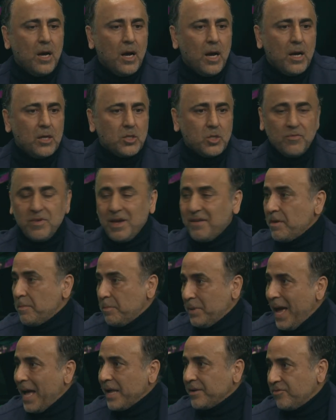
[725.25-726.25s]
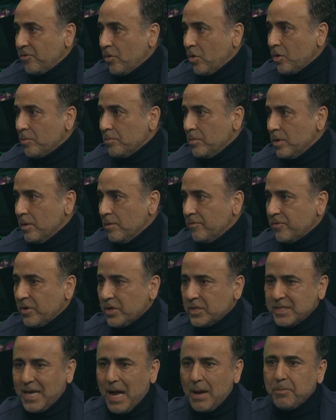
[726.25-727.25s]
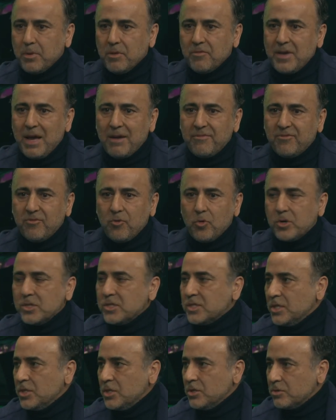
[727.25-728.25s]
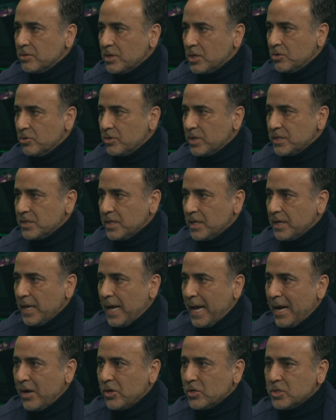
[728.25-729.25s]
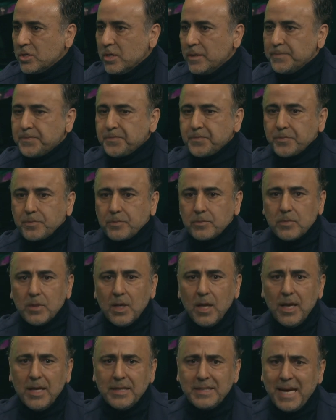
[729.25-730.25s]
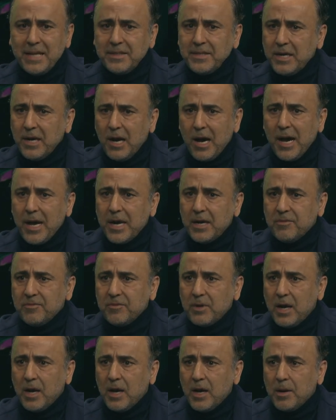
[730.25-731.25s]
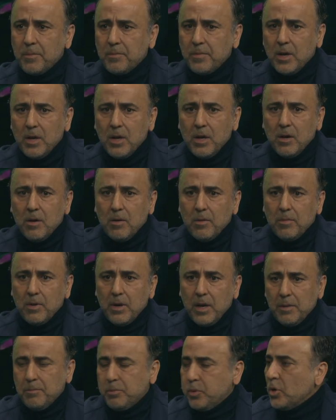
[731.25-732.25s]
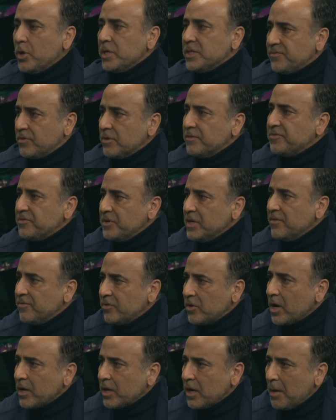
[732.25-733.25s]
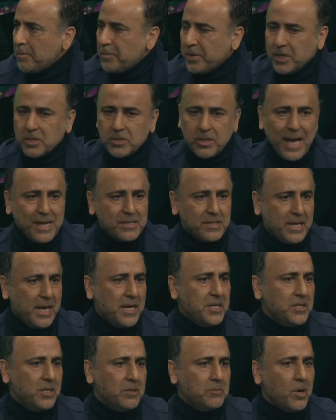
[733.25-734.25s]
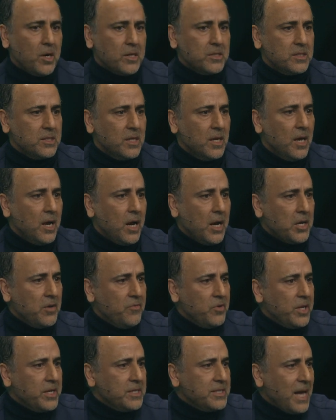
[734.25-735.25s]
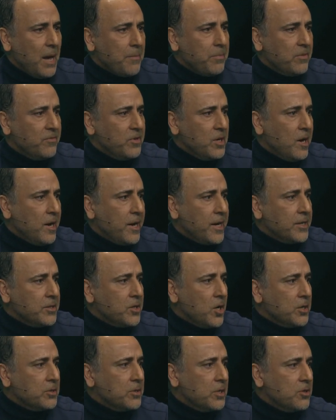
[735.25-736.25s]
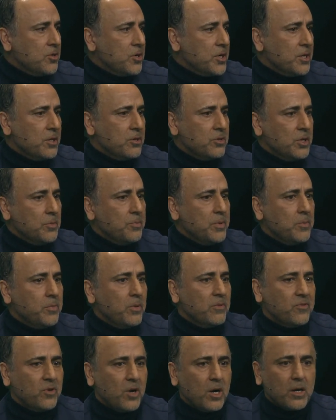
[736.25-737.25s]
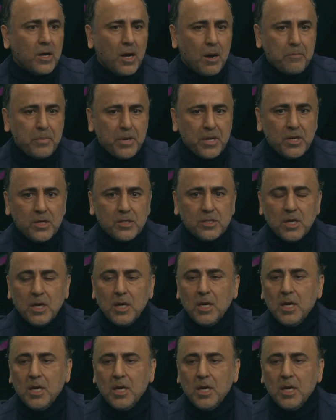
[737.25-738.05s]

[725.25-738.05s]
Uh, so we have a platform, mm -hmm. for mm-hmm. example, we have four senior recruiters in-house that they hire um, employees for free for our companies. Last 18 months, I give you an example, we hired 133 people for our companies.